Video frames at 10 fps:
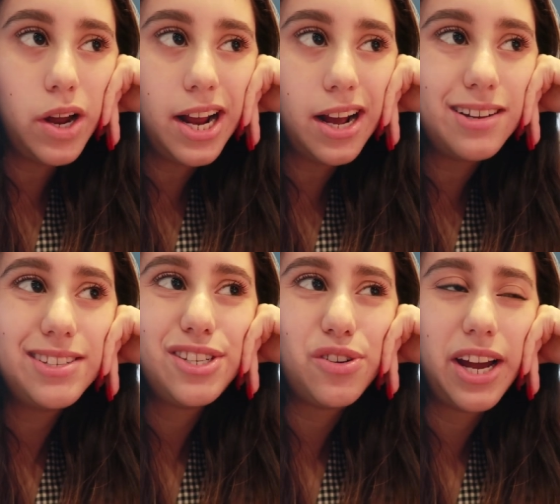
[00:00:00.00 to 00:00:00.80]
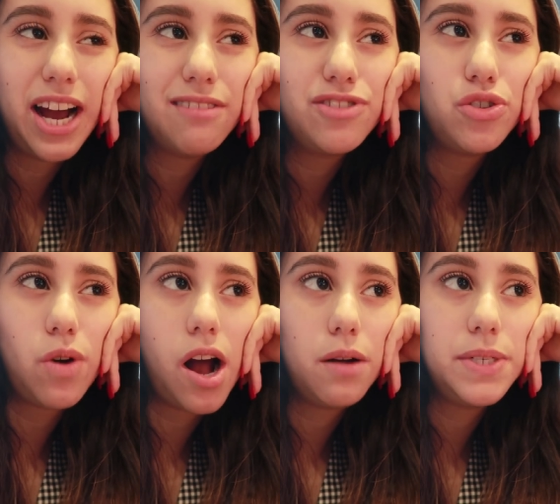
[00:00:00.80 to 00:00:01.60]
what else do I have to
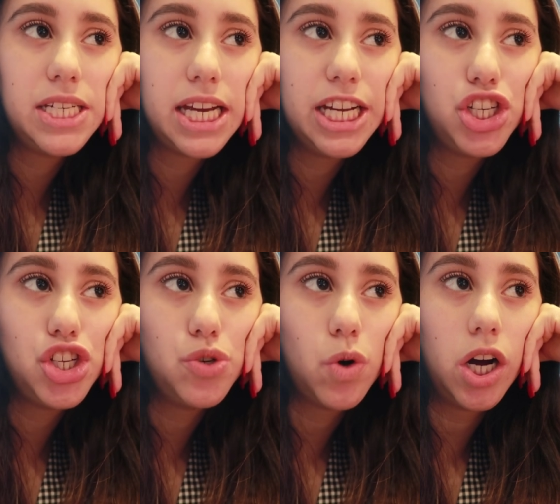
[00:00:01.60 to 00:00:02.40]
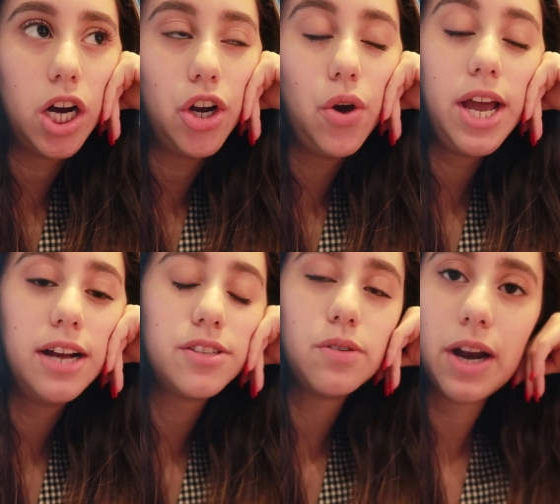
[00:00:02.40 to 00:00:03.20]
update you on? Oh
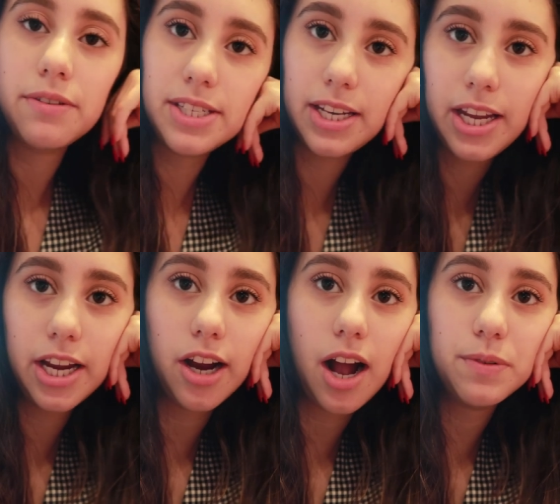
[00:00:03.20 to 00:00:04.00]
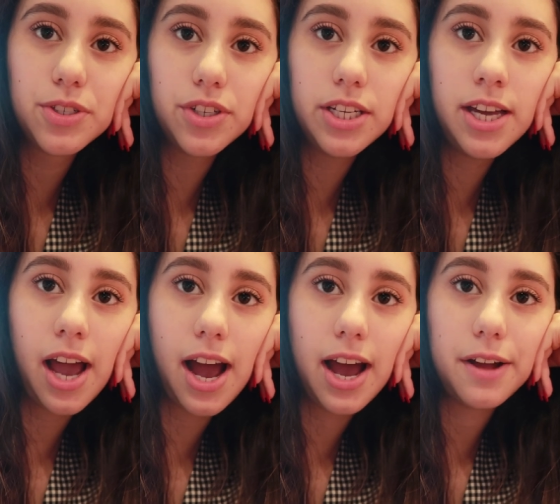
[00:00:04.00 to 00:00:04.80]
yeah, so when I was sitting here, I was looking
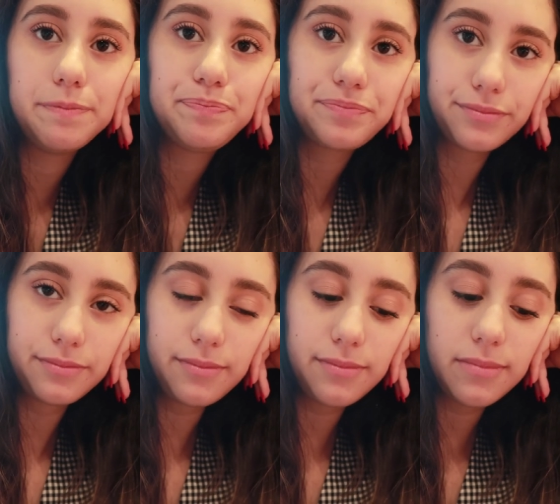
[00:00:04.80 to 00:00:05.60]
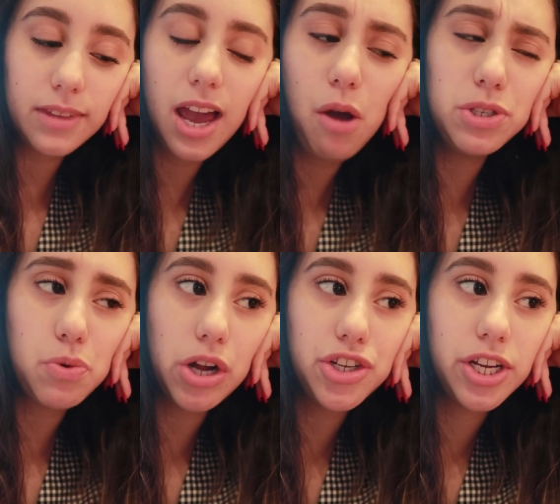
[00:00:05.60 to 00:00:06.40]
at, I was
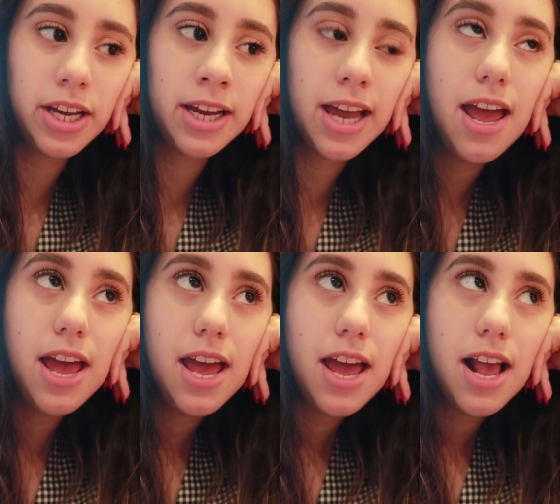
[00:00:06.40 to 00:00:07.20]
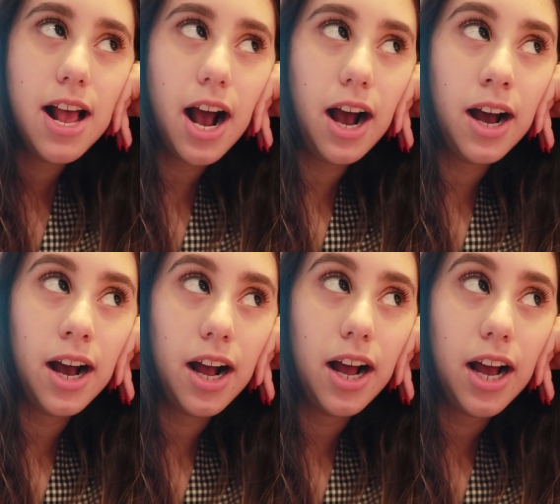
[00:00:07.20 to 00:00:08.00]
watching
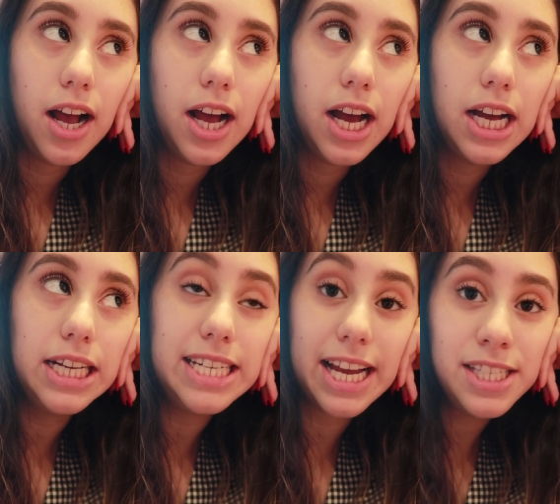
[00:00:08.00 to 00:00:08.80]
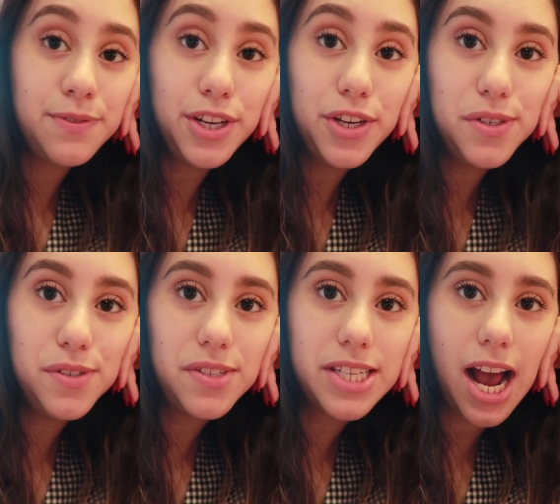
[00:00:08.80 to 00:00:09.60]
uh, dance
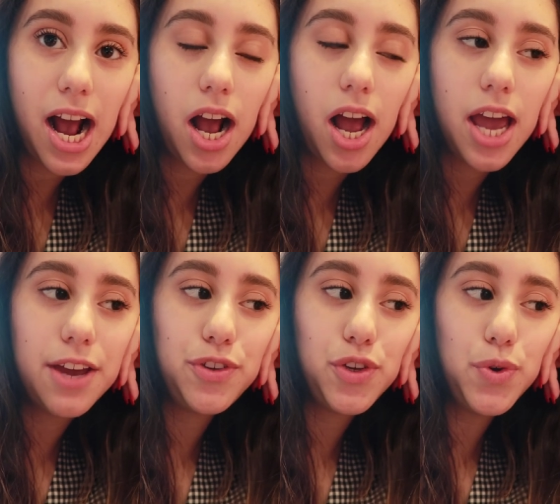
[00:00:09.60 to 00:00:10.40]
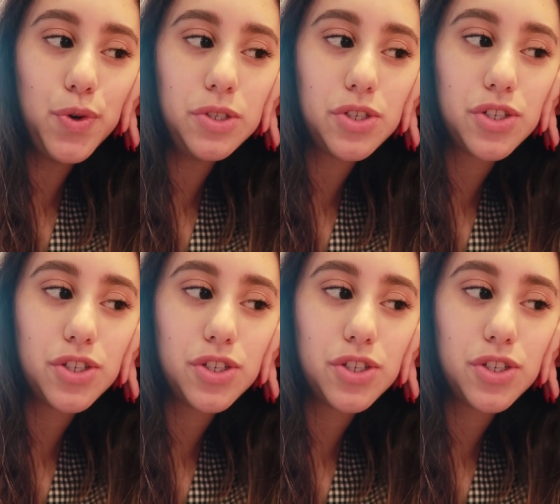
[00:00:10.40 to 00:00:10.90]
videos. If you